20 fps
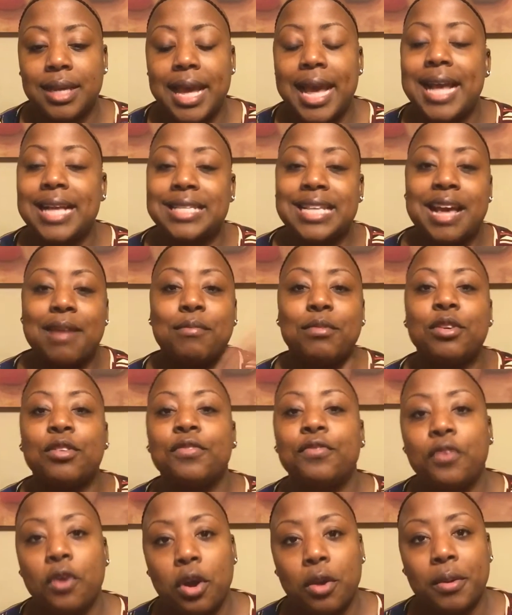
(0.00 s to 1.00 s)
as I move
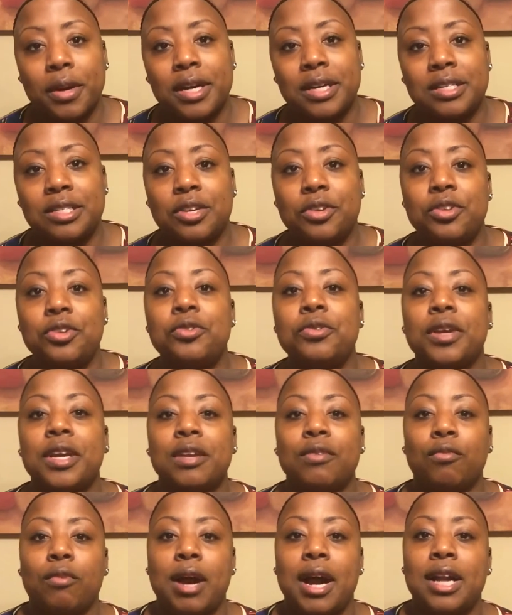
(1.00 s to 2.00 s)
forward, so you
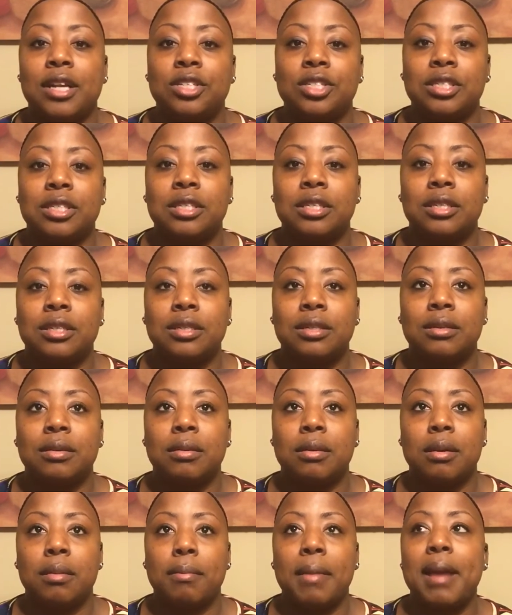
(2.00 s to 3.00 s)
can watch
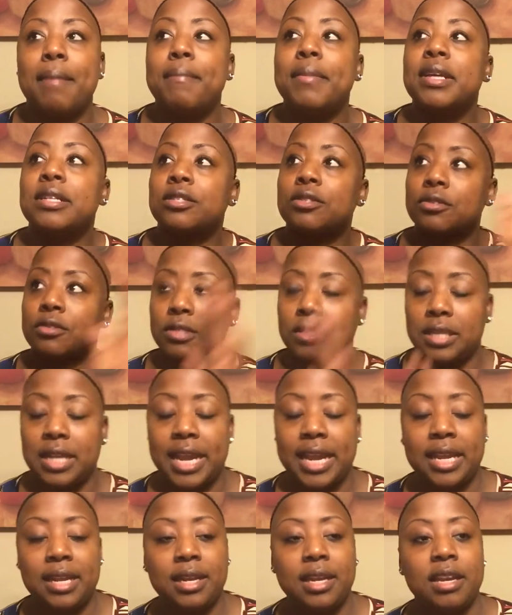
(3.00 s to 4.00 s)
my mental
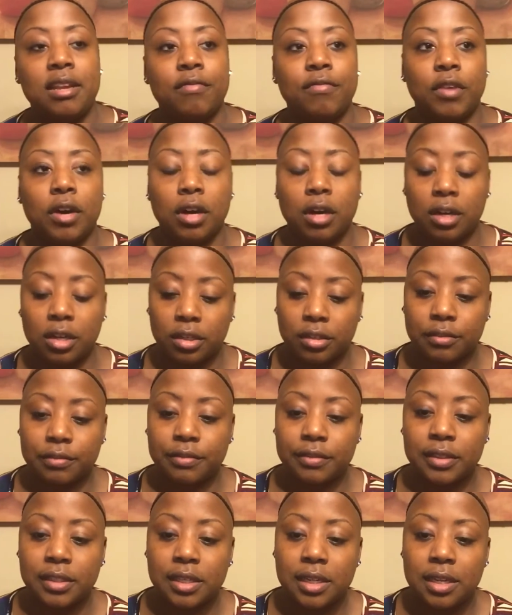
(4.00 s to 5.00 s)
state evolve
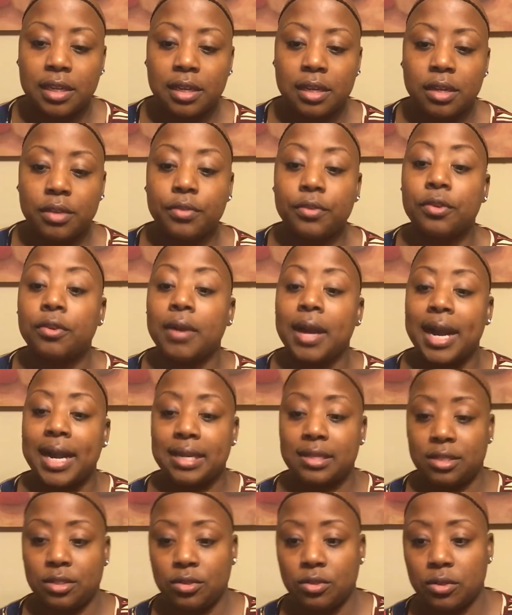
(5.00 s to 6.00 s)
through high
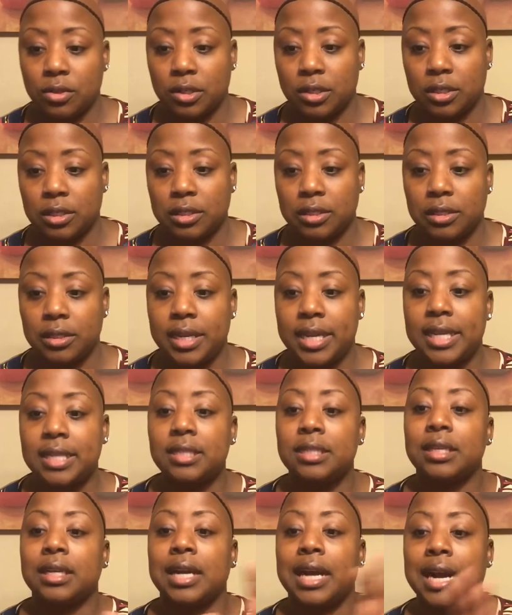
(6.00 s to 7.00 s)
school,
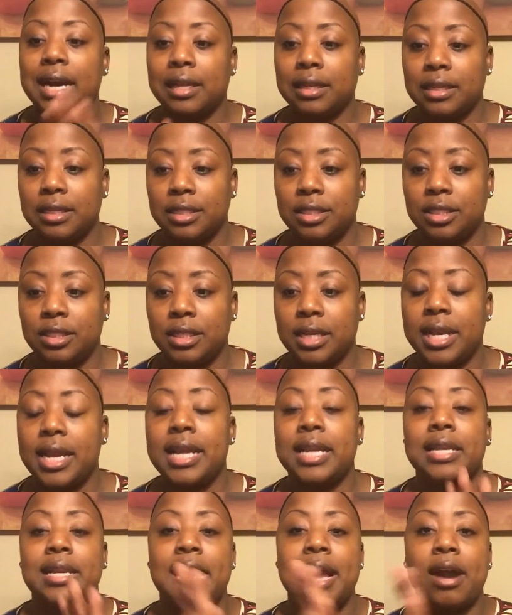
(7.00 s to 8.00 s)
into college,
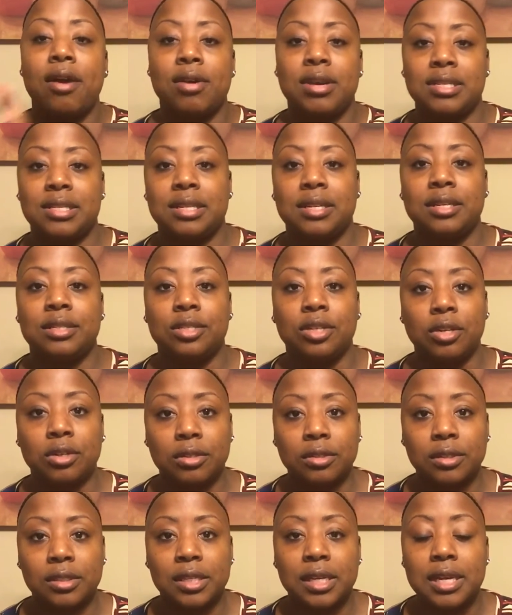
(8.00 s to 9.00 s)
and now as an
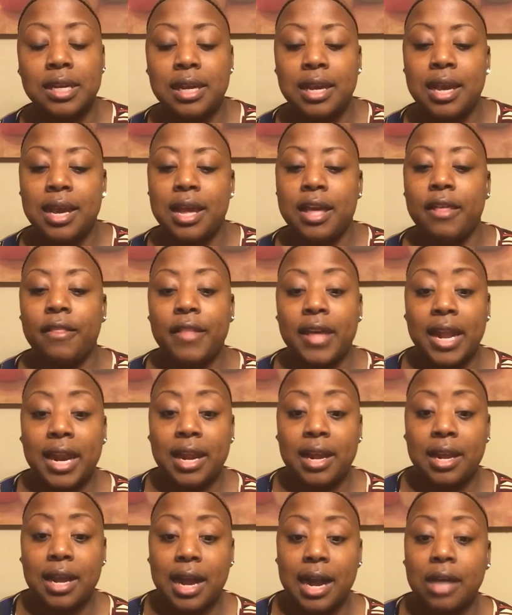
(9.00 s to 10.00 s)
adult. And
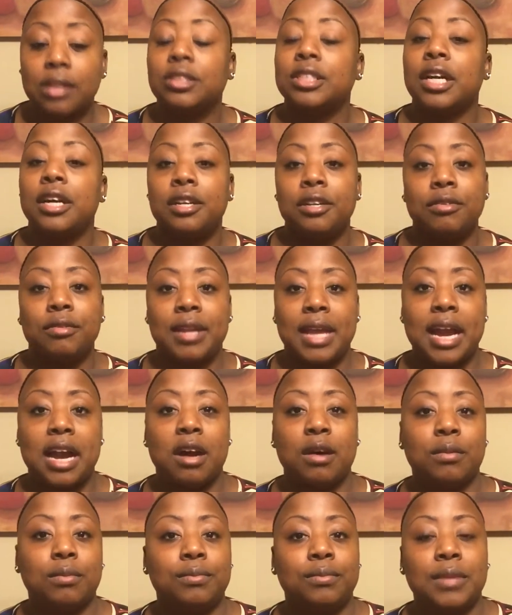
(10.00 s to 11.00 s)
that I'll tell you
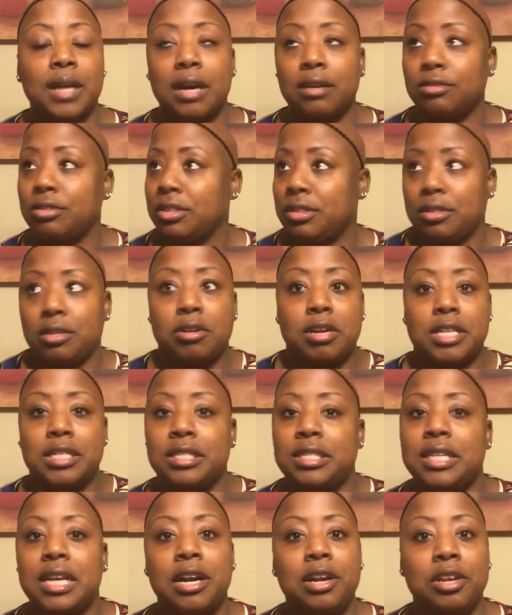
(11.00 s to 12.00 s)
now, I'll just go ahead and
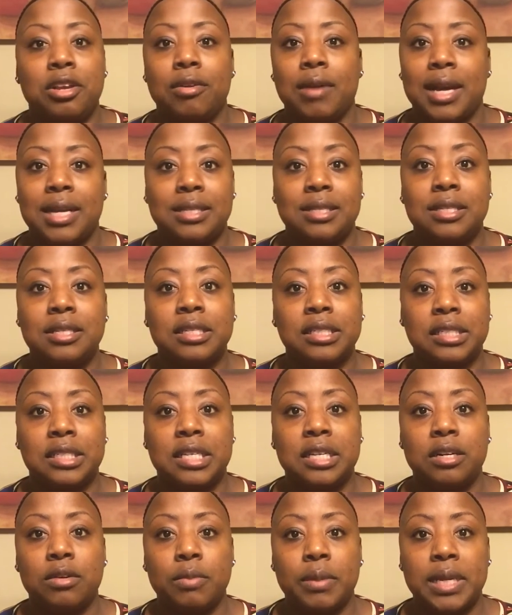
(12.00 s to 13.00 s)
tell you, I still
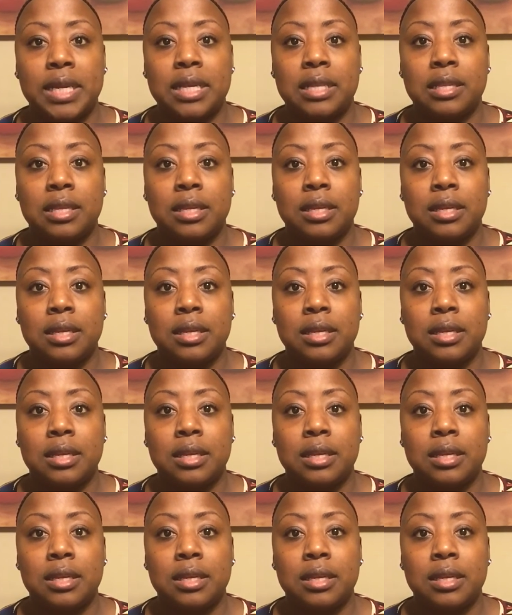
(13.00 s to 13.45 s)
deal with